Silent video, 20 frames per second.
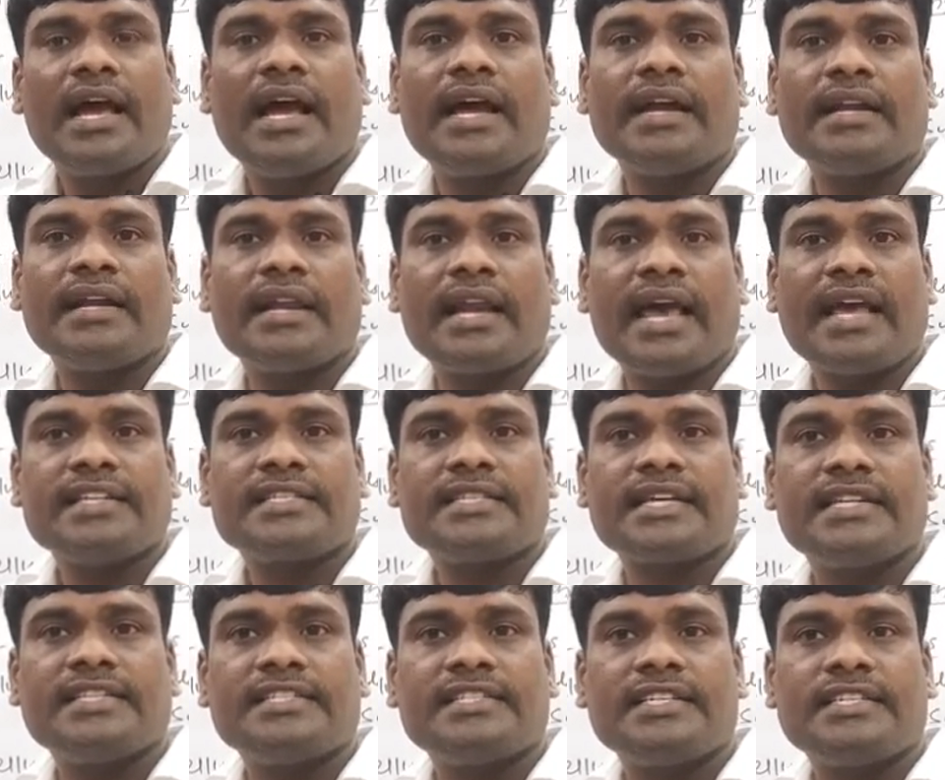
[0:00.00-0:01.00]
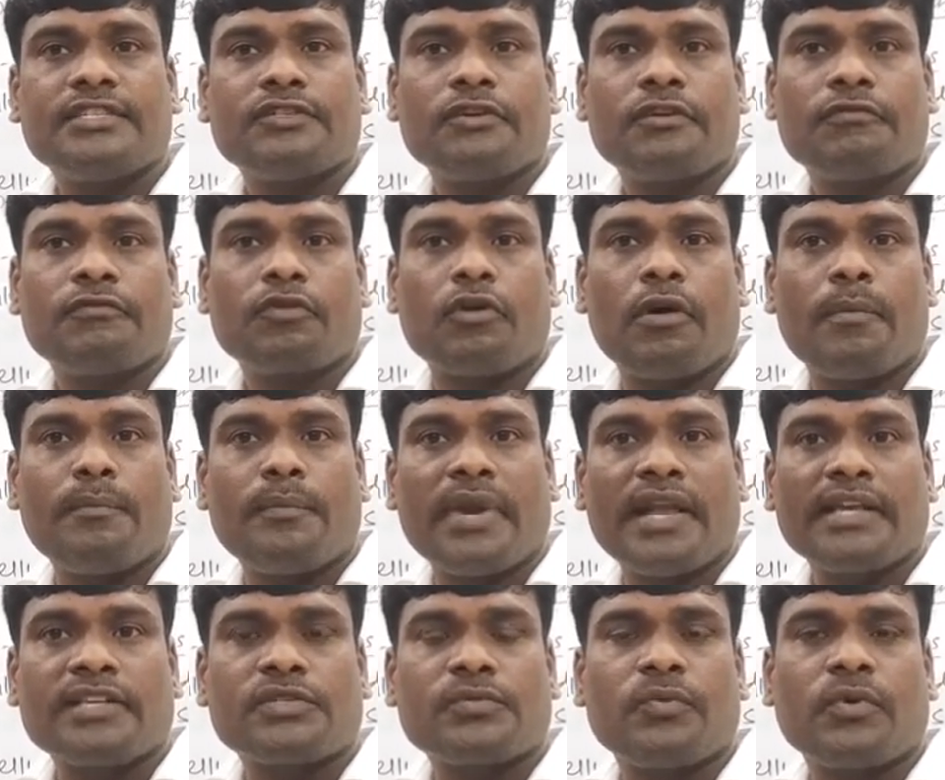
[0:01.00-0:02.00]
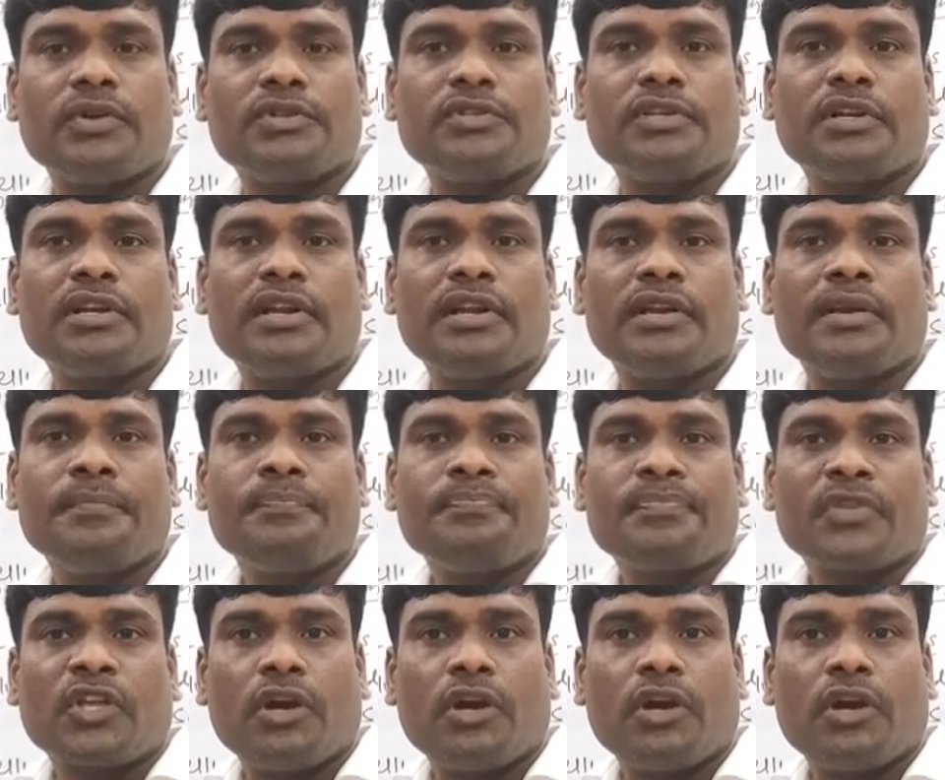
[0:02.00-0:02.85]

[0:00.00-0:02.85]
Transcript: and grass consists of complex what, children?